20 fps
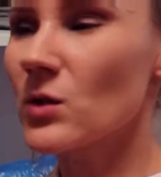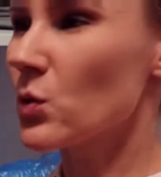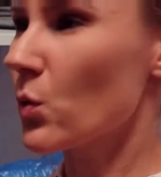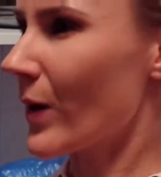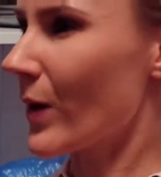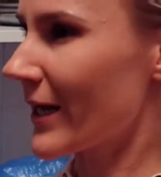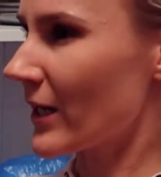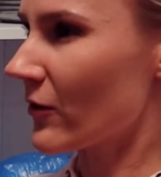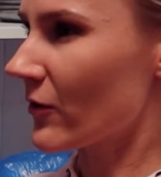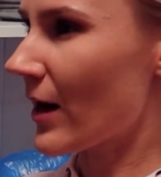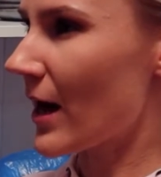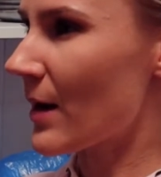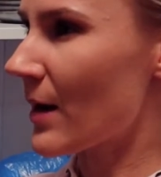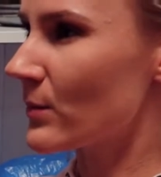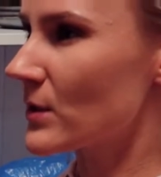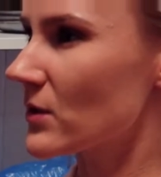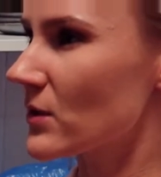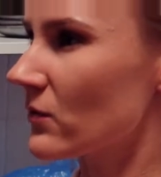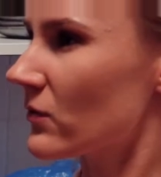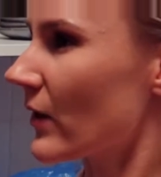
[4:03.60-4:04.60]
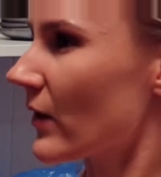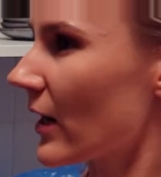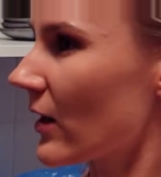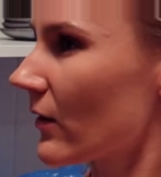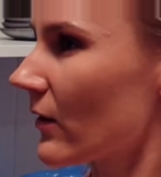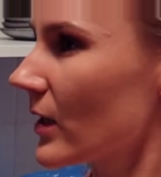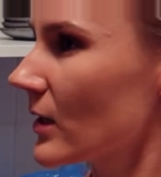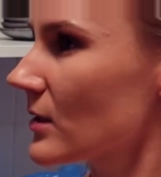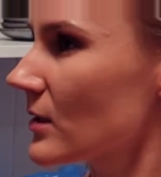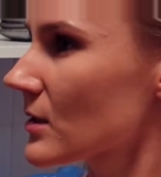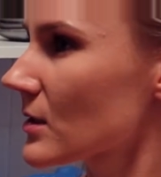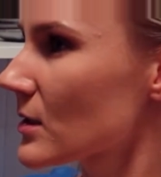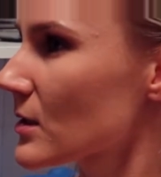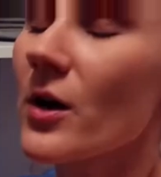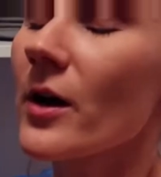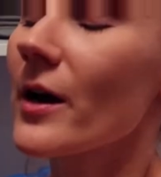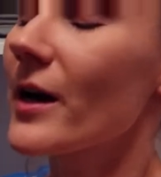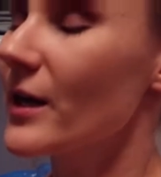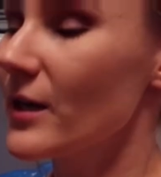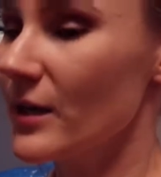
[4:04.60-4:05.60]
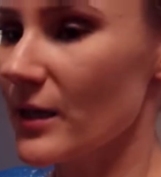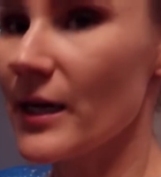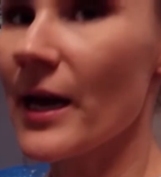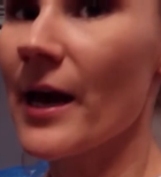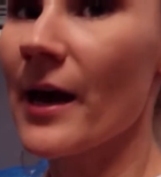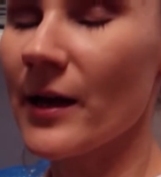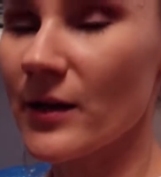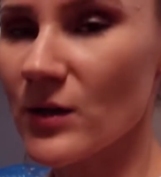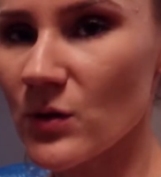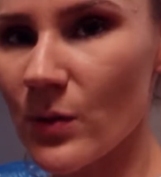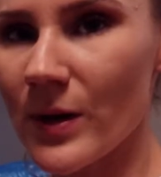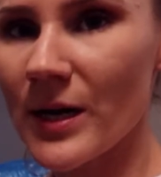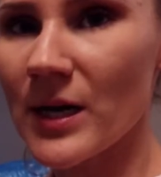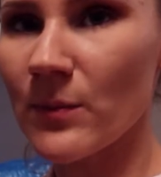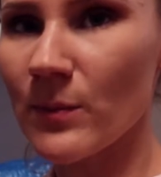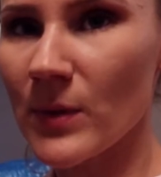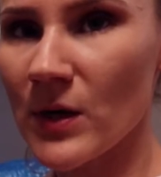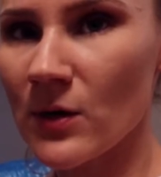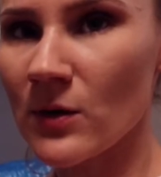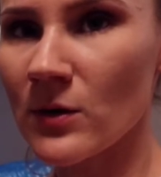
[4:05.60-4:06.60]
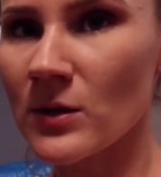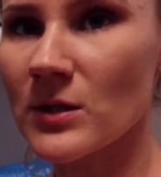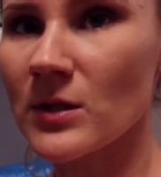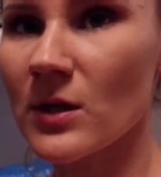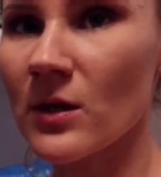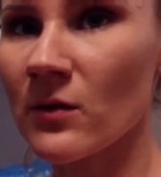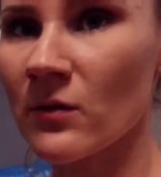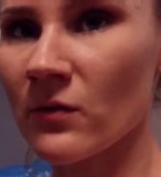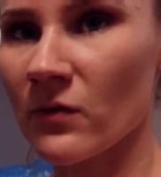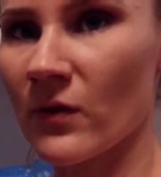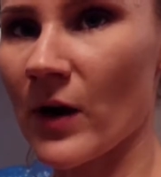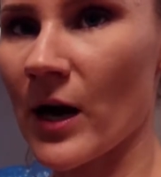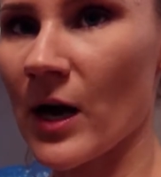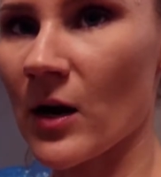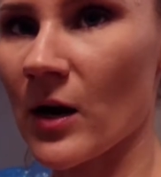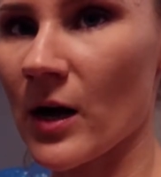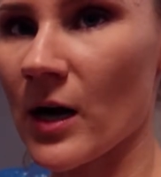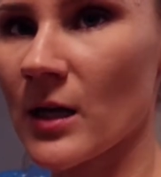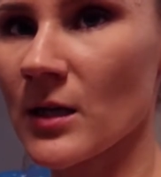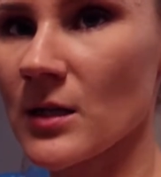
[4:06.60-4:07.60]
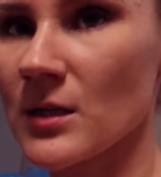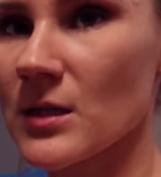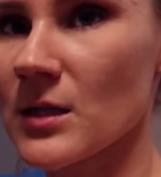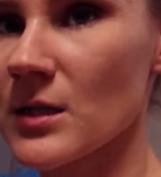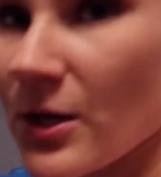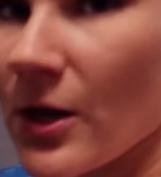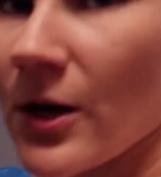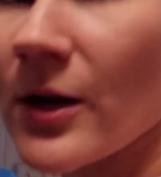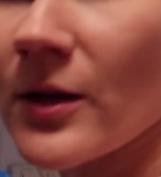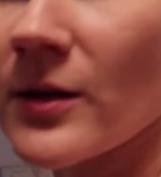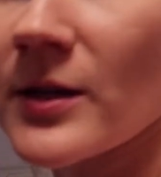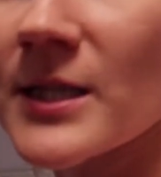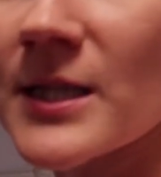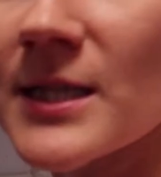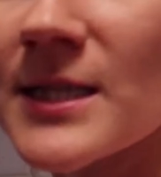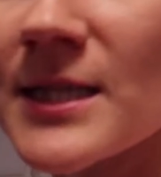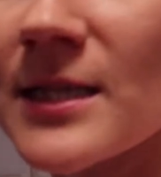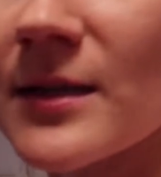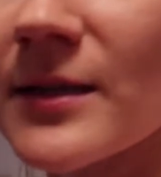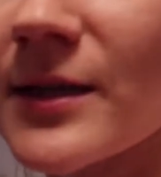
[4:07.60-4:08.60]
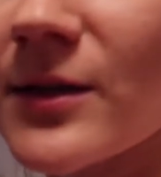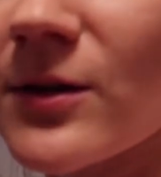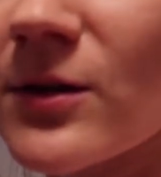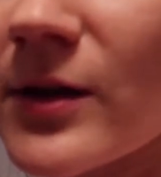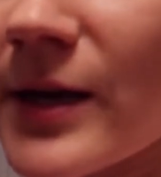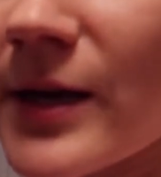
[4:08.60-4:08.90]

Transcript: 20 grams of fragrance. Sorry, yeah, 20 mils of fragrance. So this is a little